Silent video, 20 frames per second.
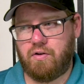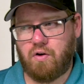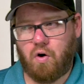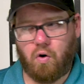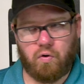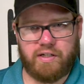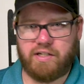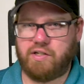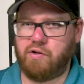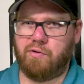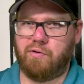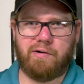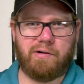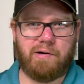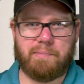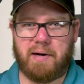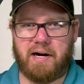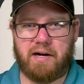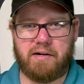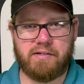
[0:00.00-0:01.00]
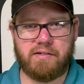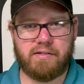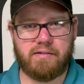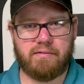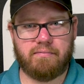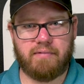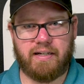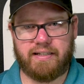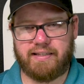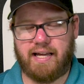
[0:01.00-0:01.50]
only doing
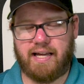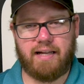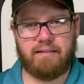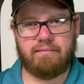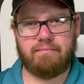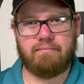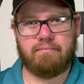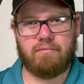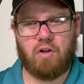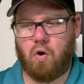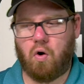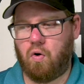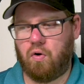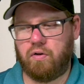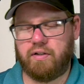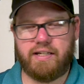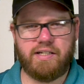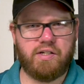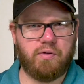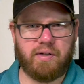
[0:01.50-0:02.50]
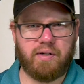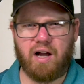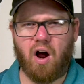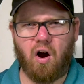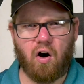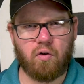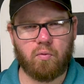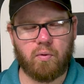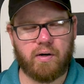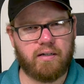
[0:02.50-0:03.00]
repairs like that, only doing
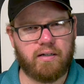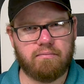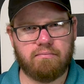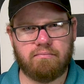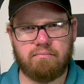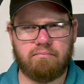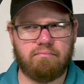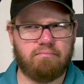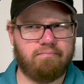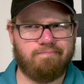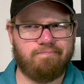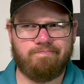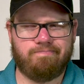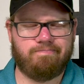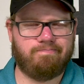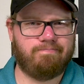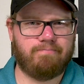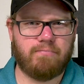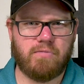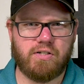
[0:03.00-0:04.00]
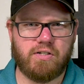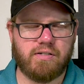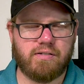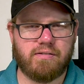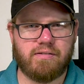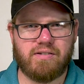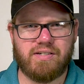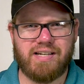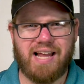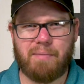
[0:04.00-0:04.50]
hardware. There's,
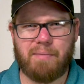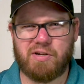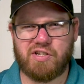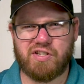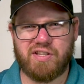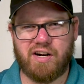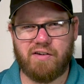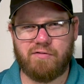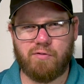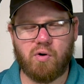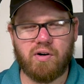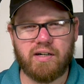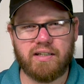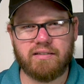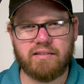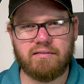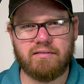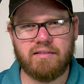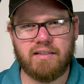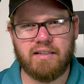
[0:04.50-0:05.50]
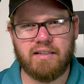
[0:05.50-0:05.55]
there's not much there for it.